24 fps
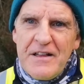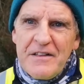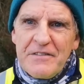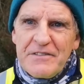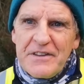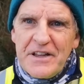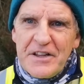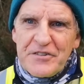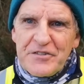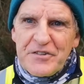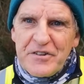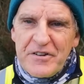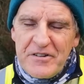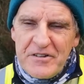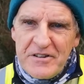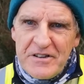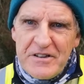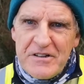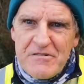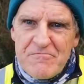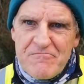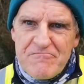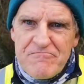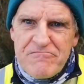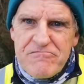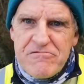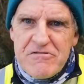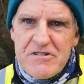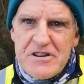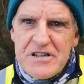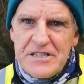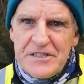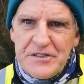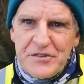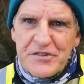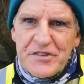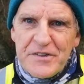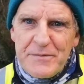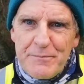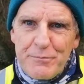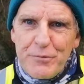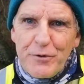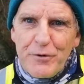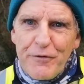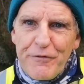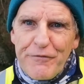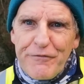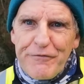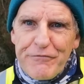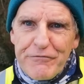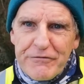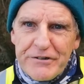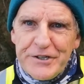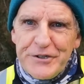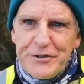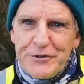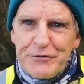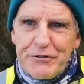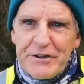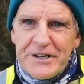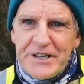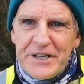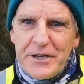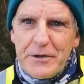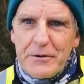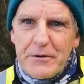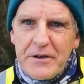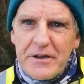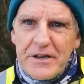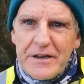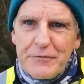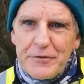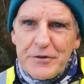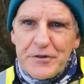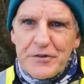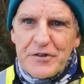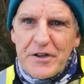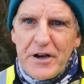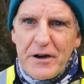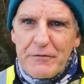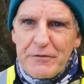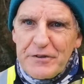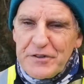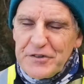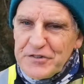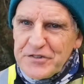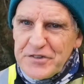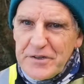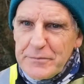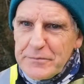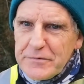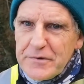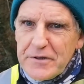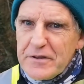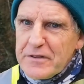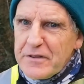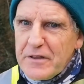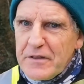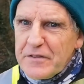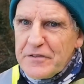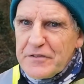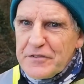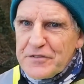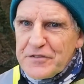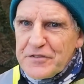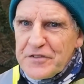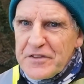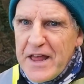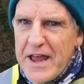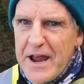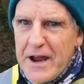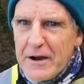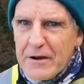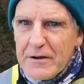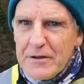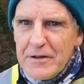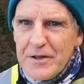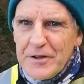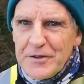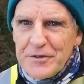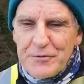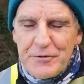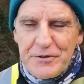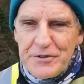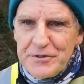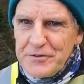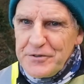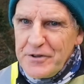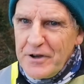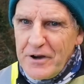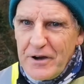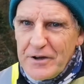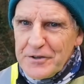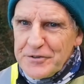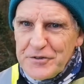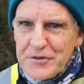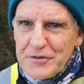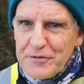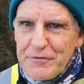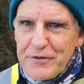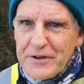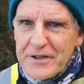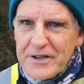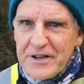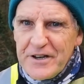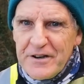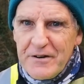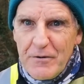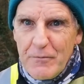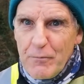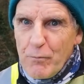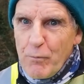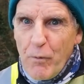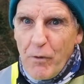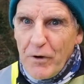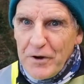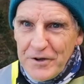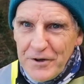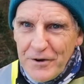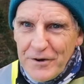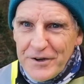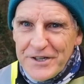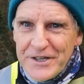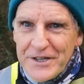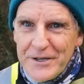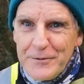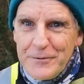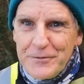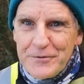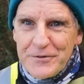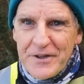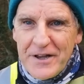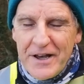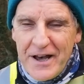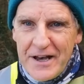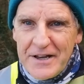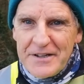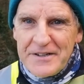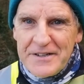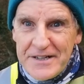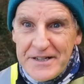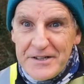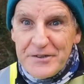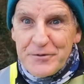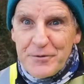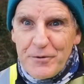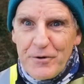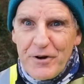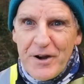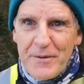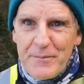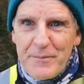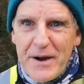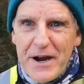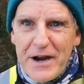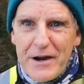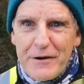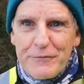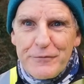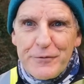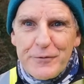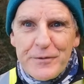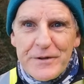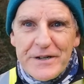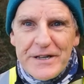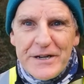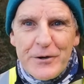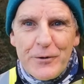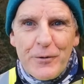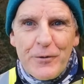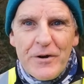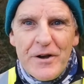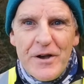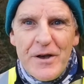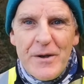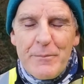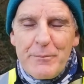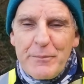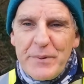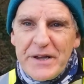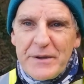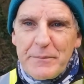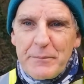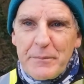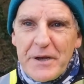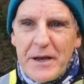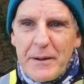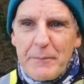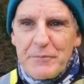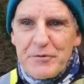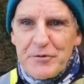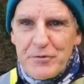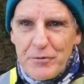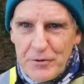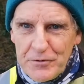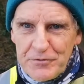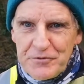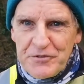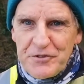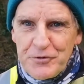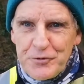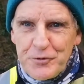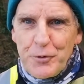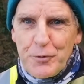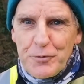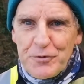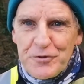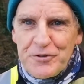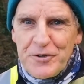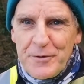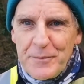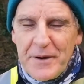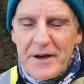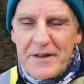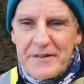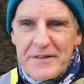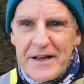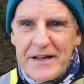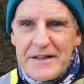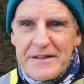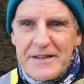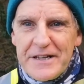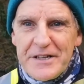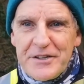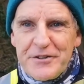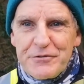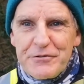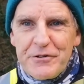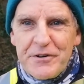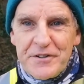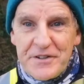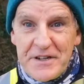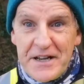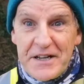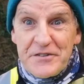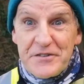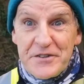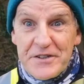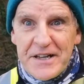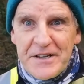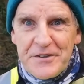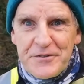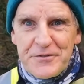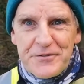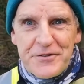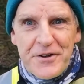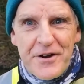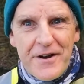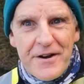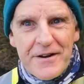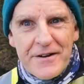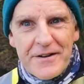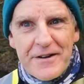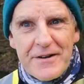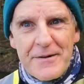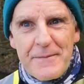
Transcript: there's a really simple free trick you can give yourself it's something that's there so it, I just figure why not use it and it is quite a powerful little pick me up so I'll talk to you about that later on as it gets dark